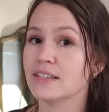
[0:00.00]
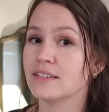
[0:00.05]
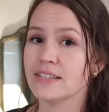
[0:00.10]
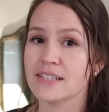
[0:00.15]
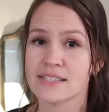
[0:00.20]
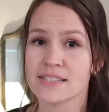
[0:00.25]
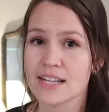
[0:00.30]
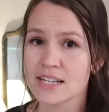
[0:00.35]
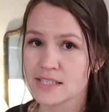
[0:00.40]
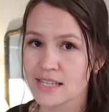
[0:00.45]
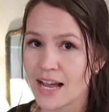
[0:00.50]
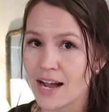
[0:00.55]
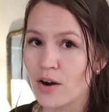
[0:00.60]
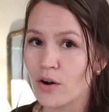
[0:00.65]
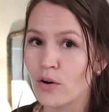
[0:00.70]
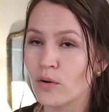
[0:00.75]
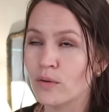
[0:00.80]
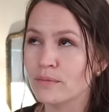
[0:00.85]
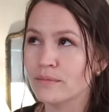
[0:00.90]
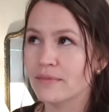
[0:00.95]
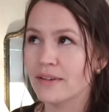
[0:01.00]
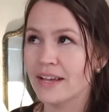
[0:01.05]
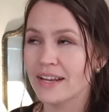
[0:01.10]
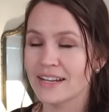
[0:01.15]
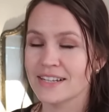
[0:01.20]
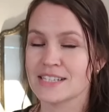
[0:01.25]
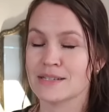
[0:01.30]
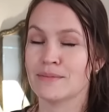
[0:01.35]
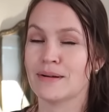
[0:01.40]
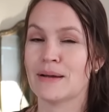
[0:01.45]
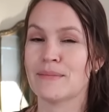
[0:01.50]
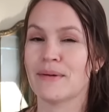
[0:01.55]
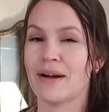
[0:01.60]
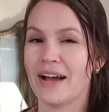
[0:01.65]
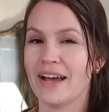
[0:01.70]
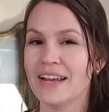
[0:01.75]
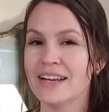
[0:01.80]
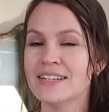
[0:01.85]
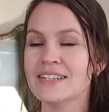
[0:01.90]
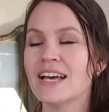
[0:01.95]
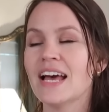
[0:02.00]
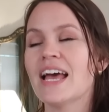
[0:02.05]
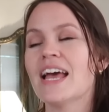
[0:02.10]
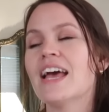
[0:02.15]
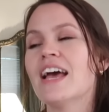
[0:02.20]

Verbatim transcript: At least that's how it is in my mind.